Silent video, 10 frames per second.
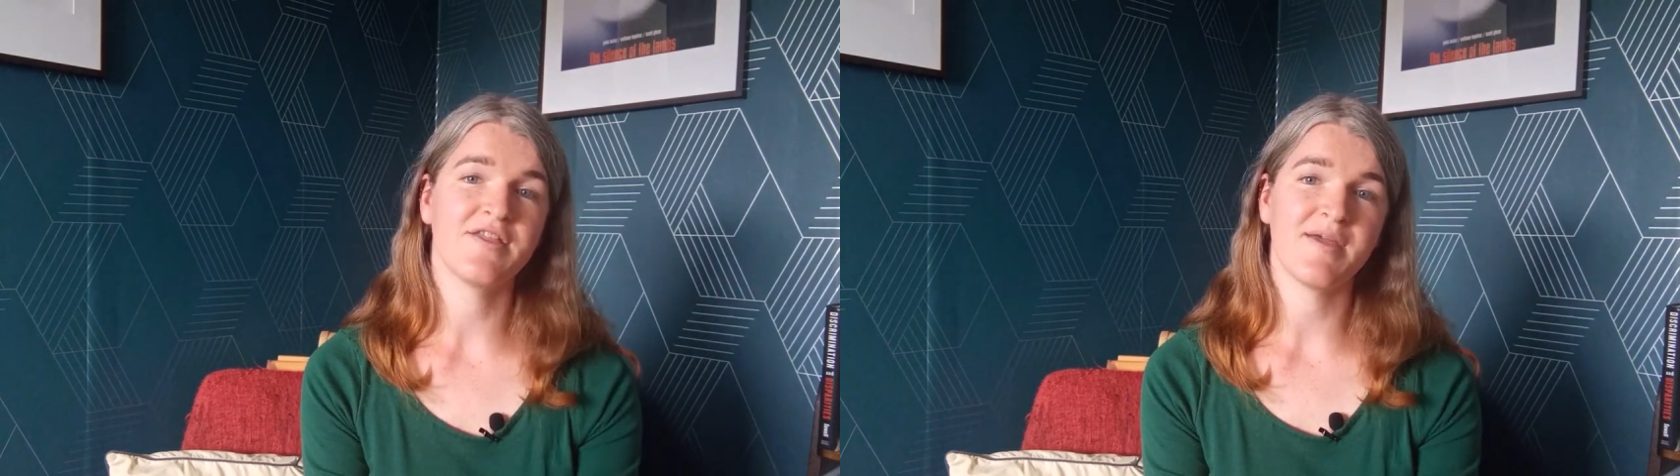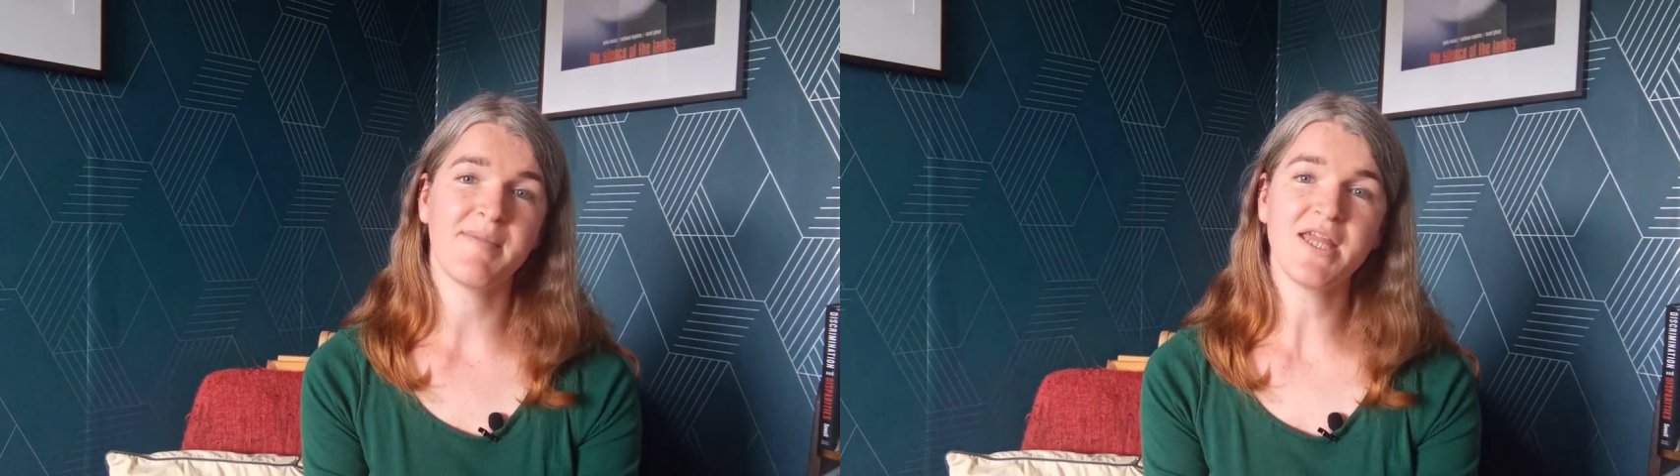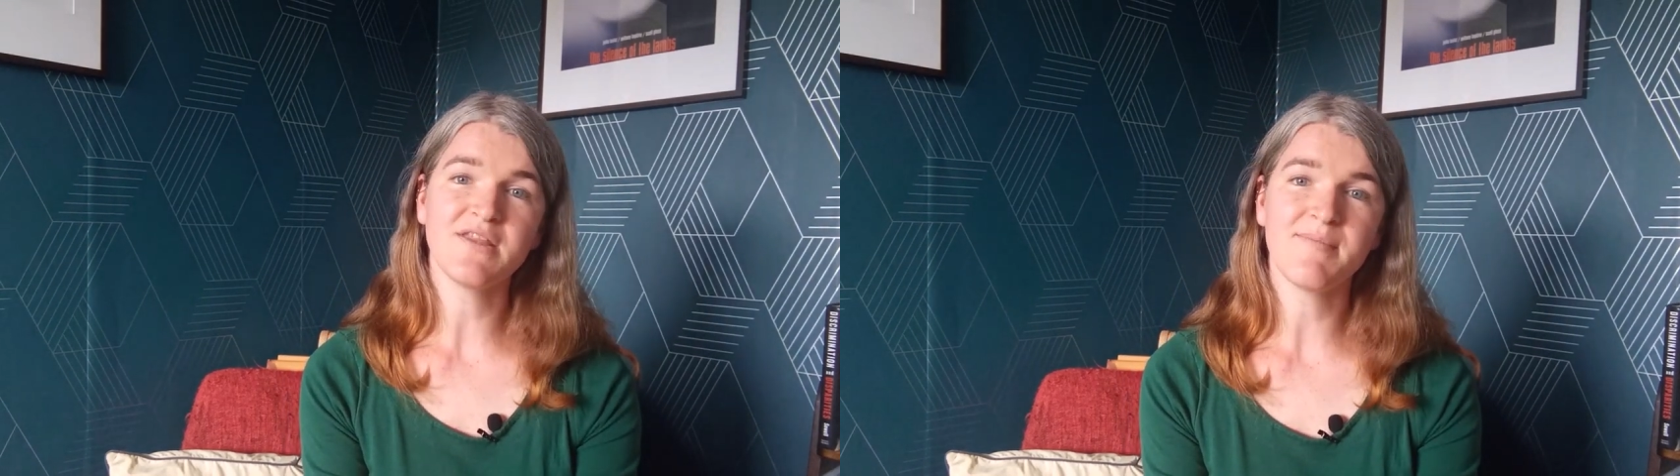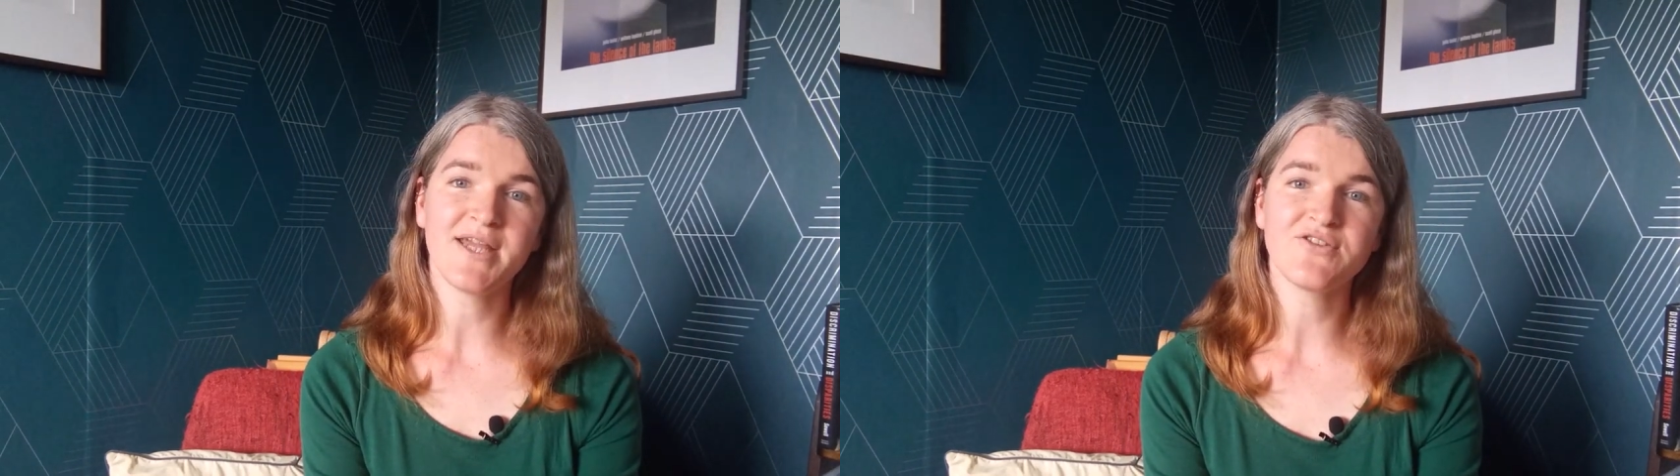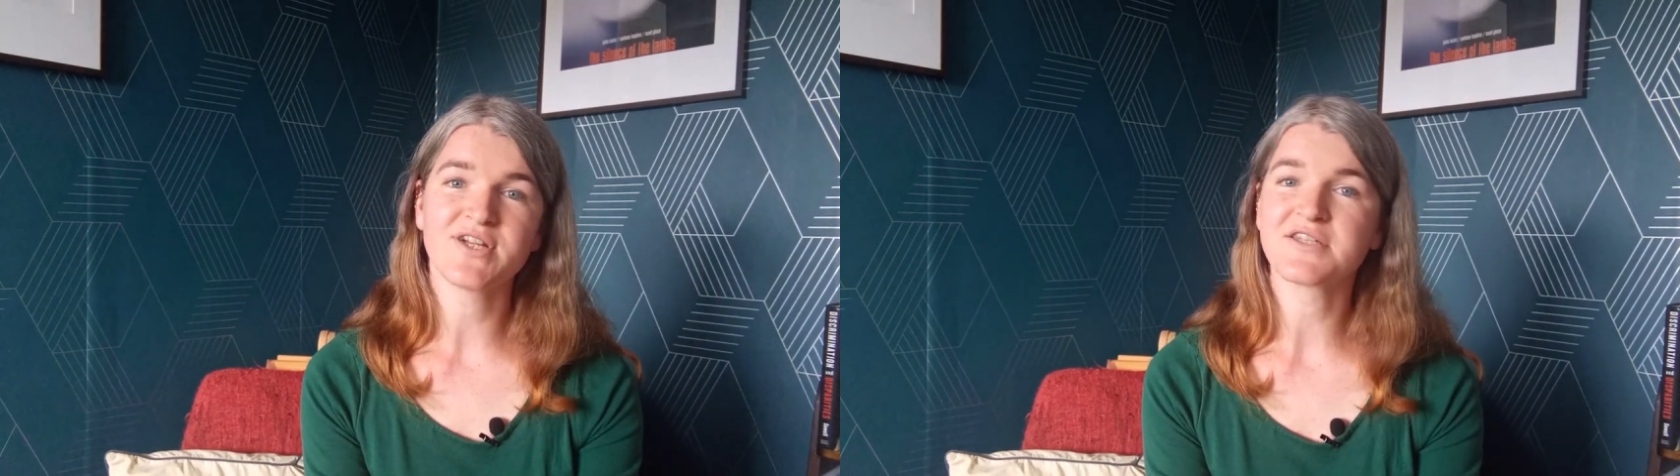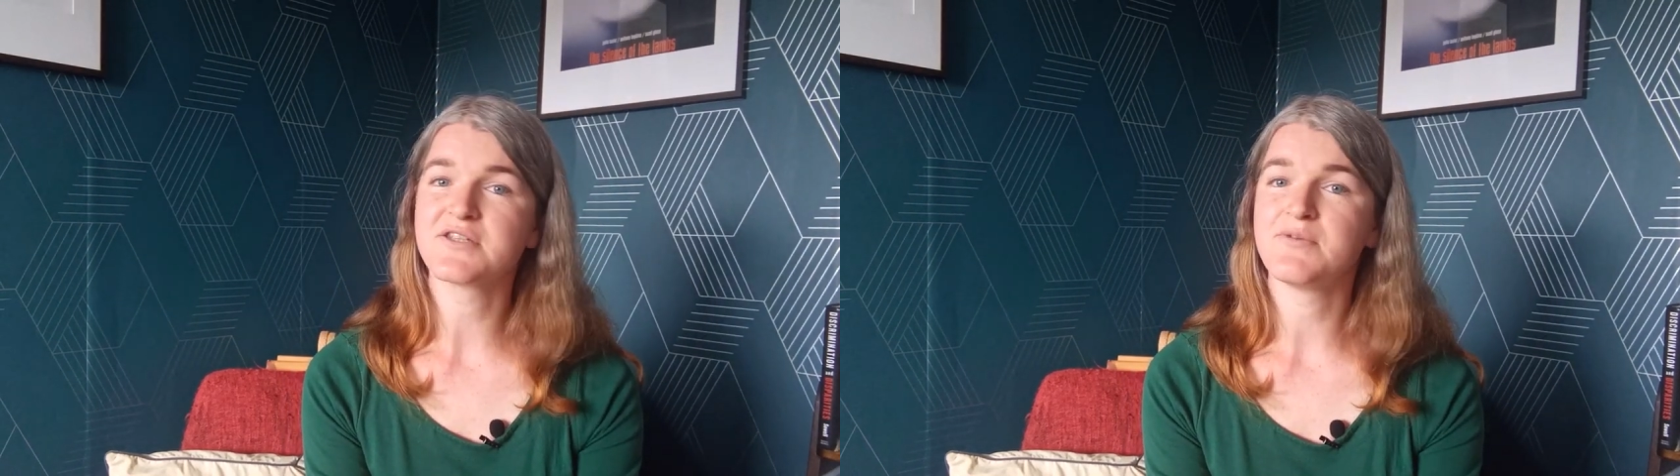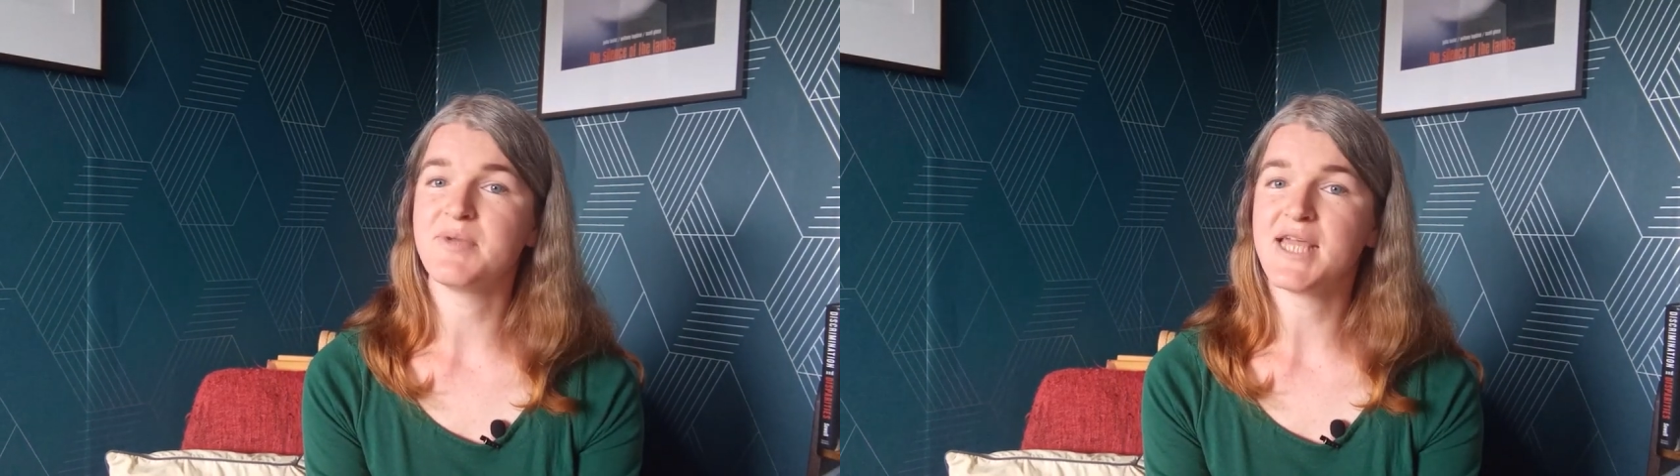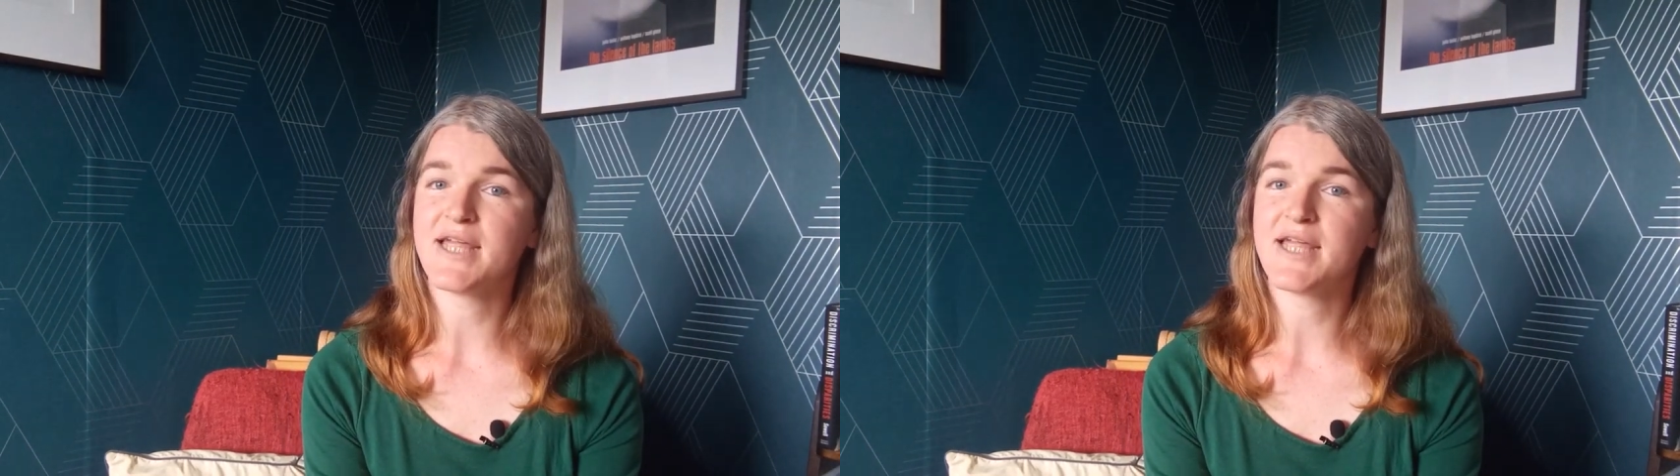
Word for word: They made The Matrix to be